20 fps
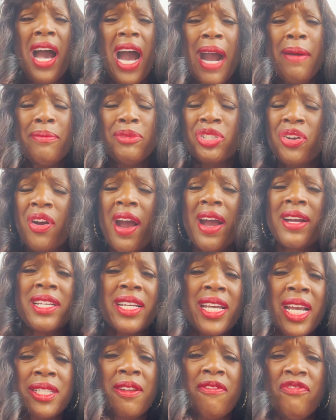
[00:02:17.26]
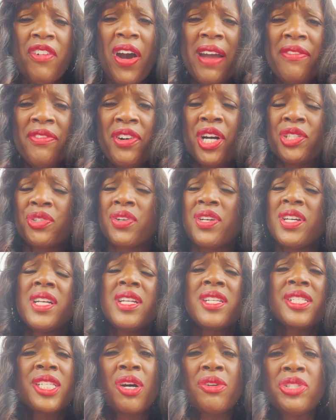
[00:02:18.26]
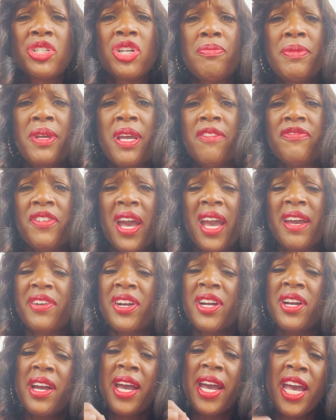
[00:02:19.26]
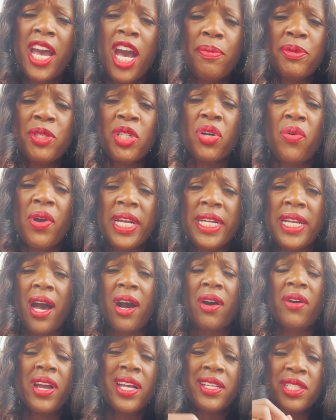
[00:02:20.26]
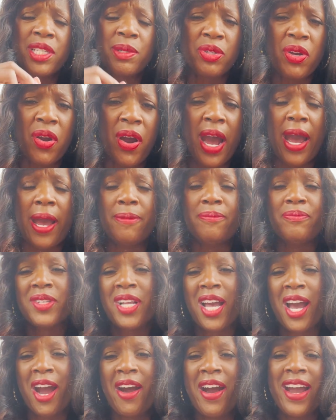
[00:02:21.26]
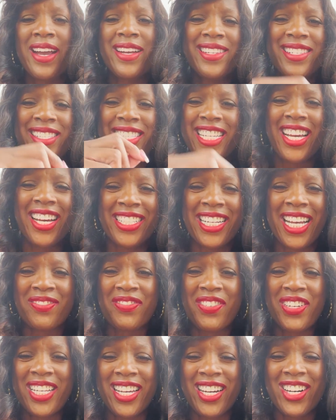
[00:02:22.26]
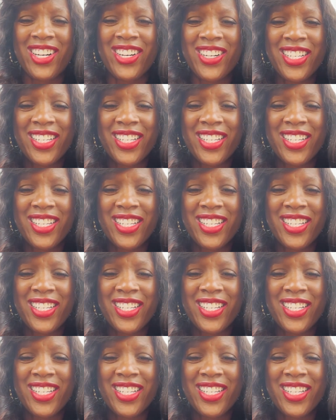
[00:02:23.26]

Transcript: I'm trying to get to 500, so do me a favor, help the Queen out, and subscribe. All right, see you in the next video.